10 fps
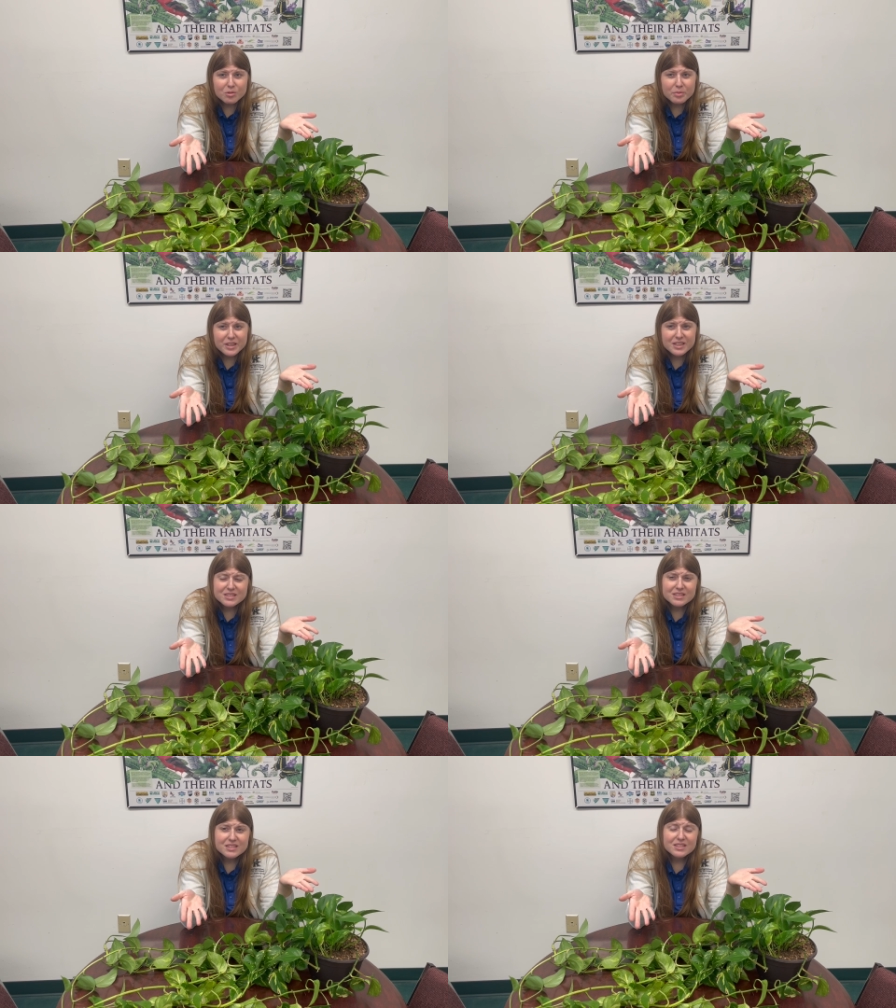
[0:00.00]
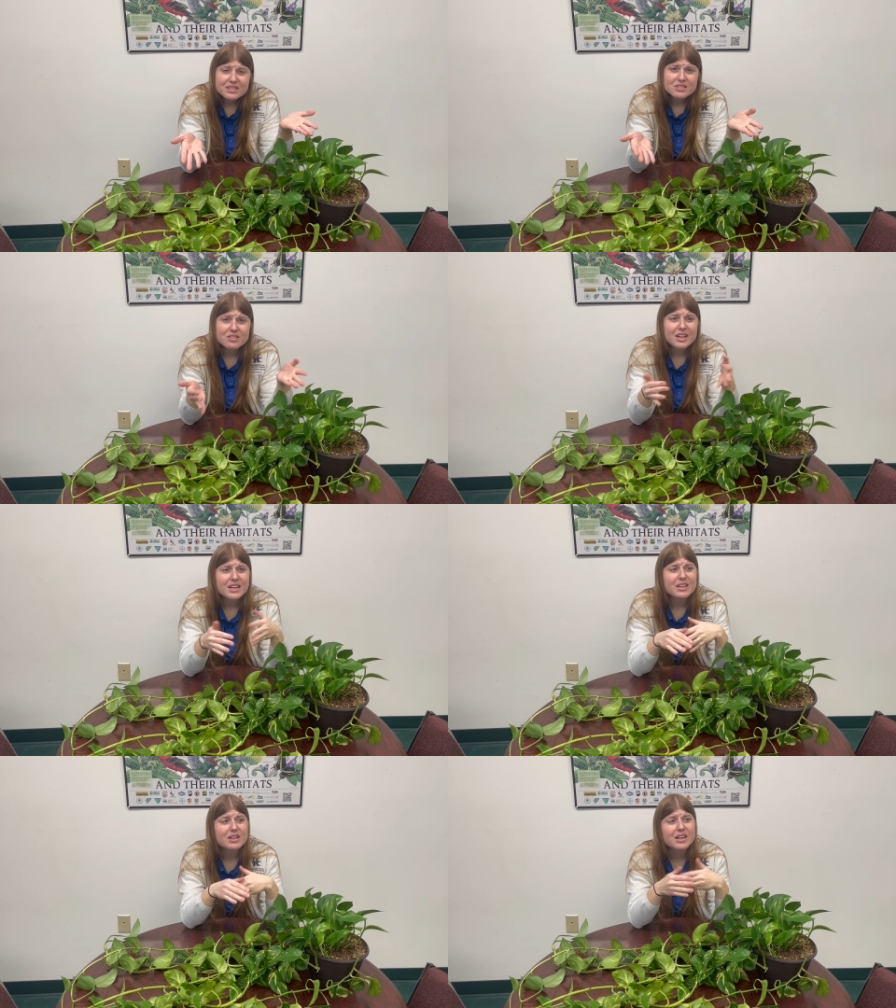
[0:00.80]
bit, so that
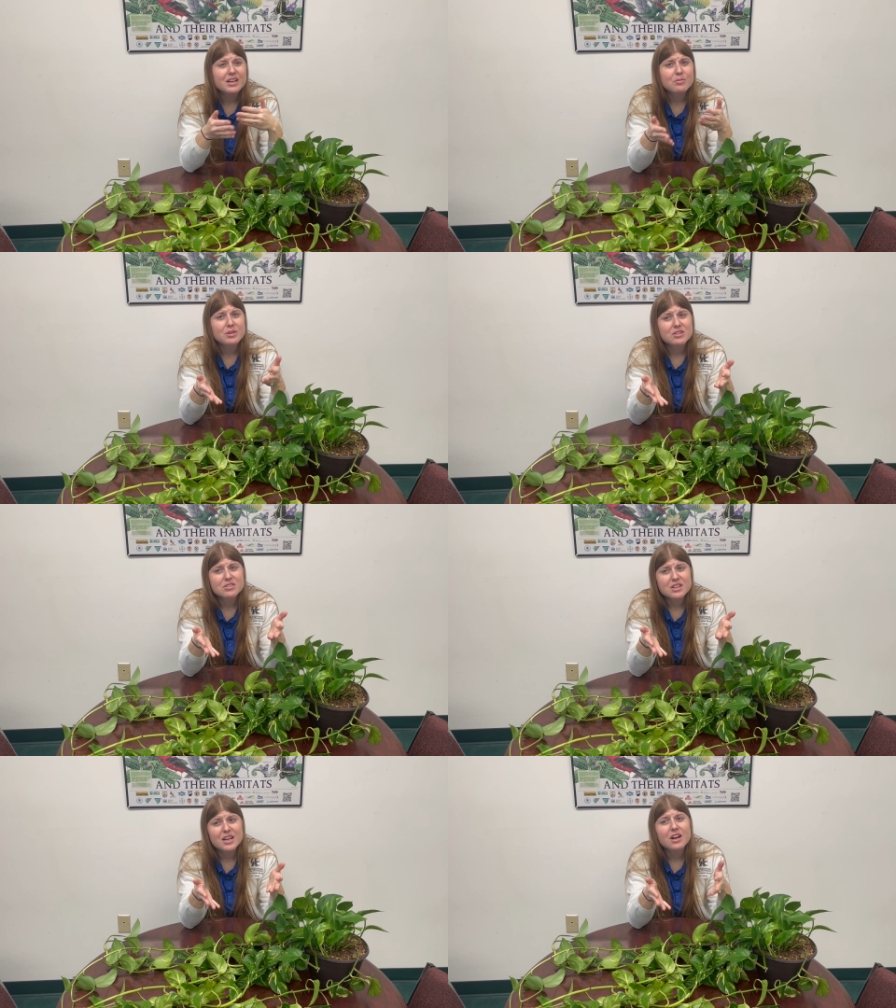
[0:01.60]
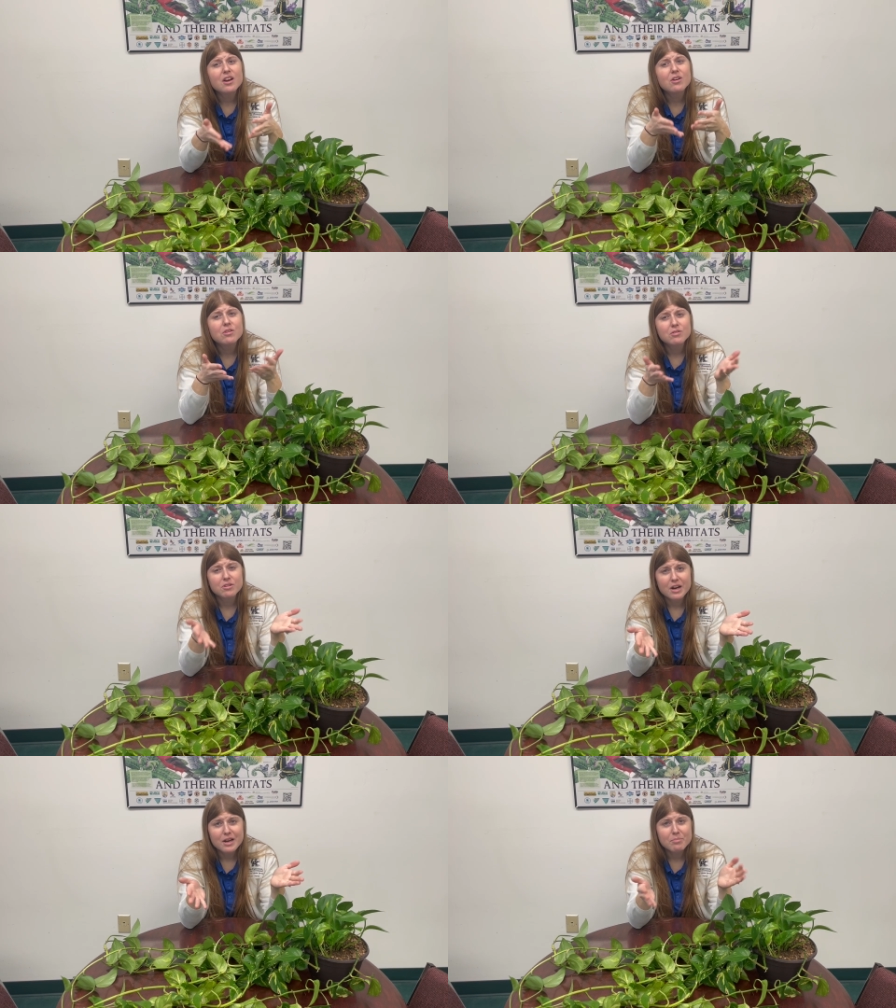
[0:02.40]
can kind of be your sign, oh
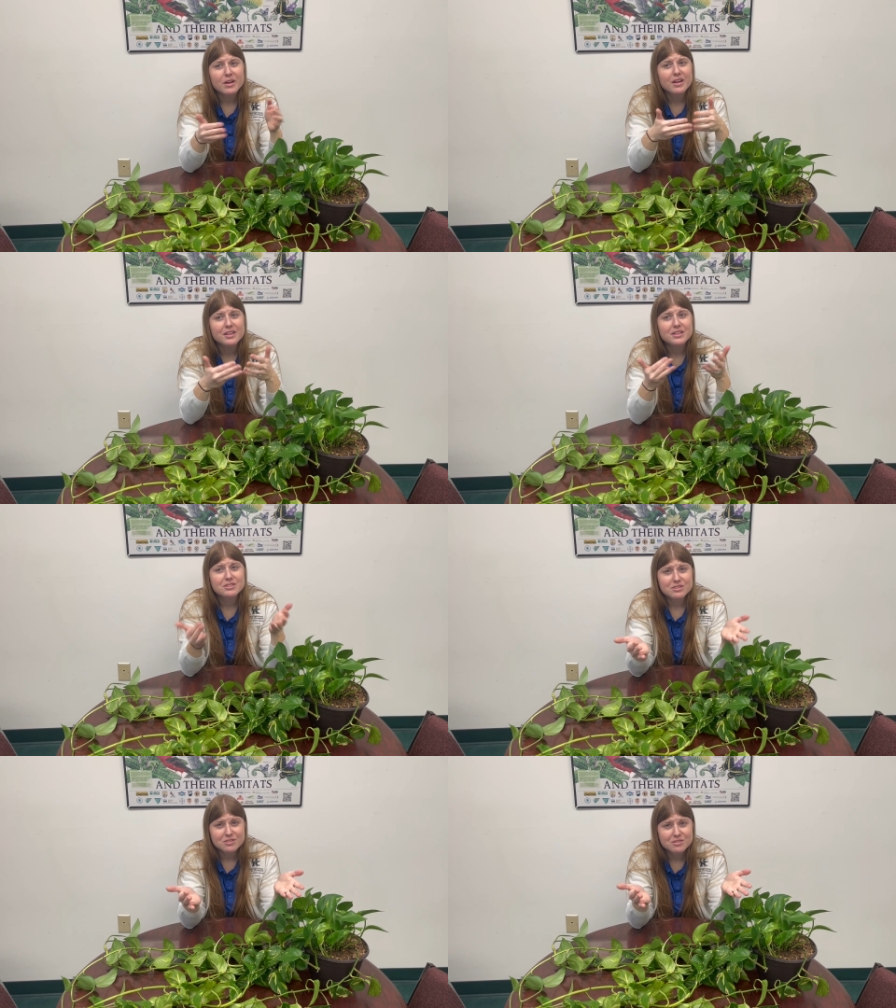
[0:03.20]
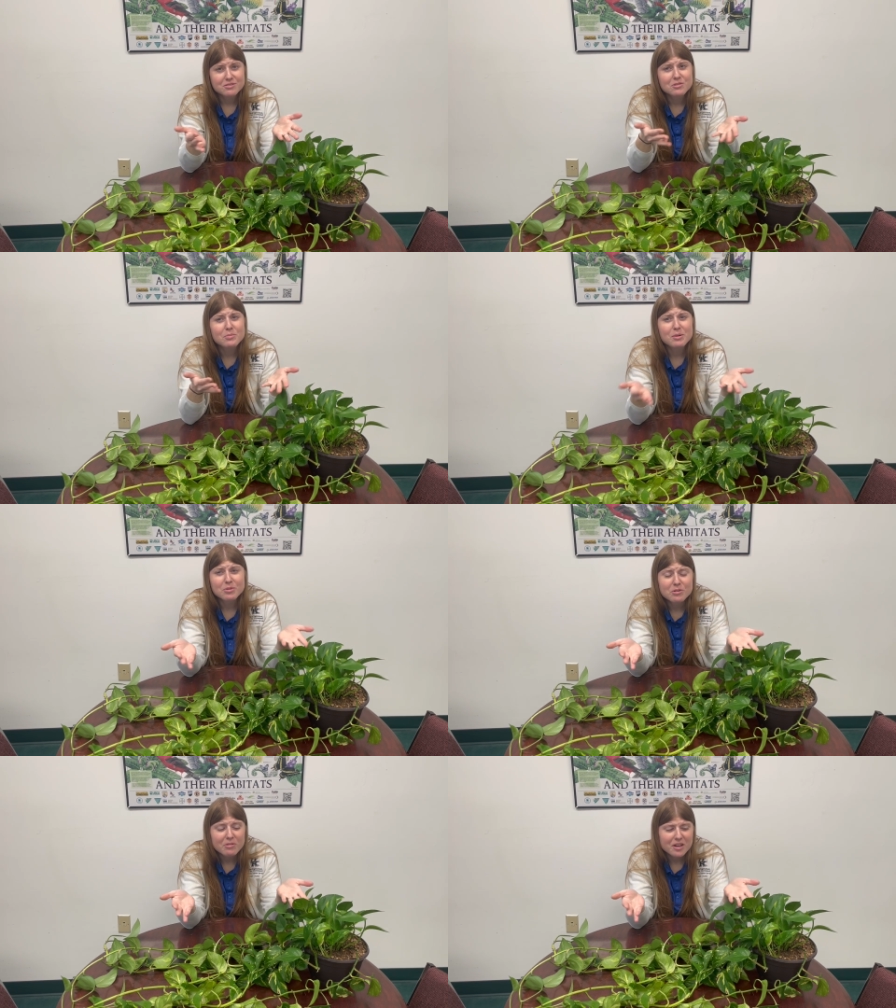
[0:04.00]
crap, I need to remember
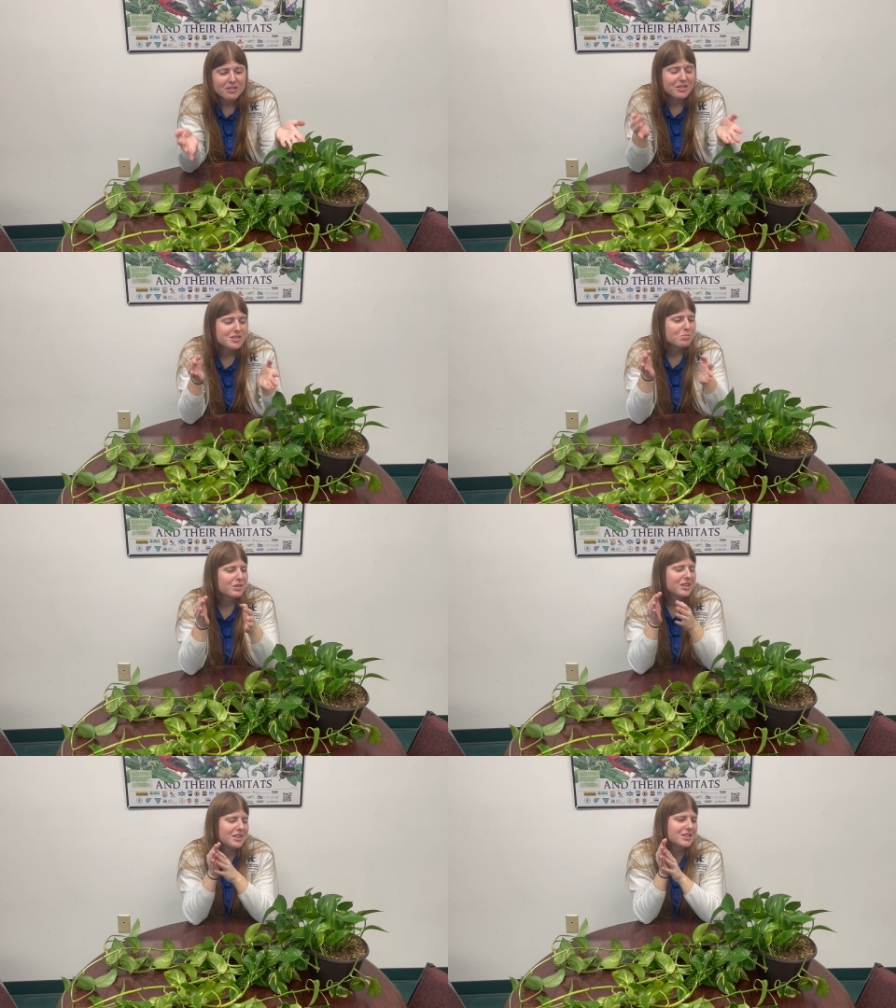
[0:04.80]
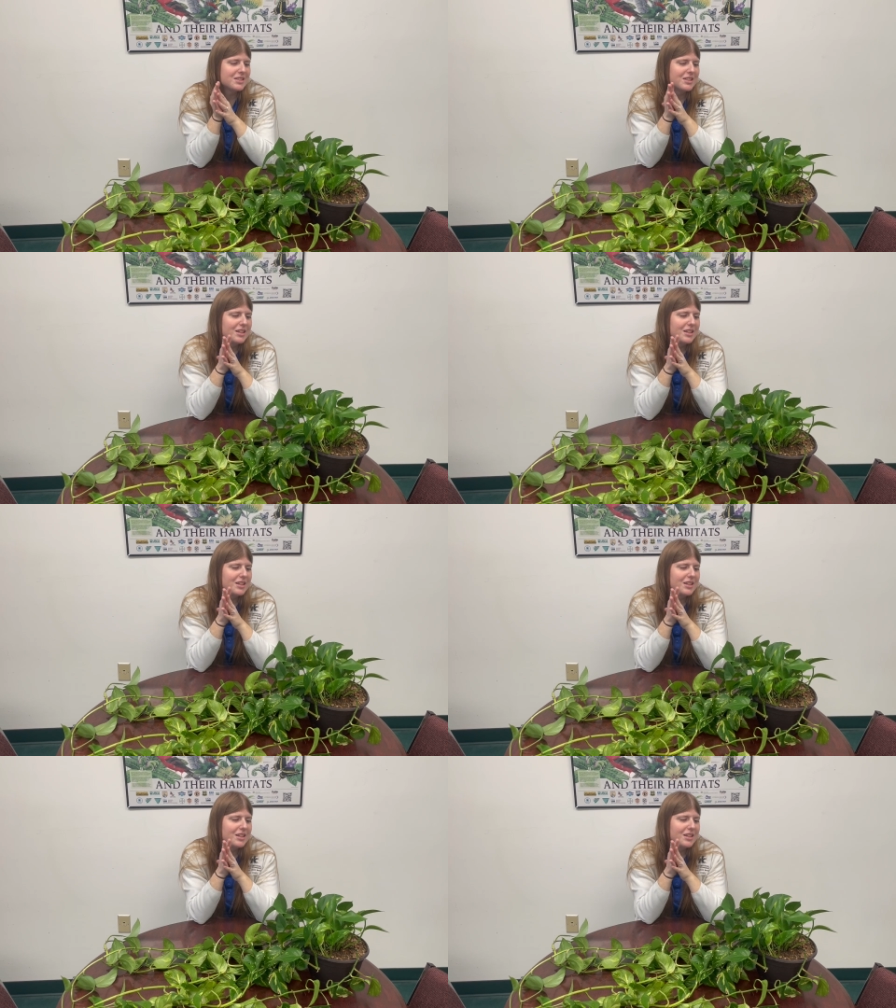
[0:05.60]
to water this plant.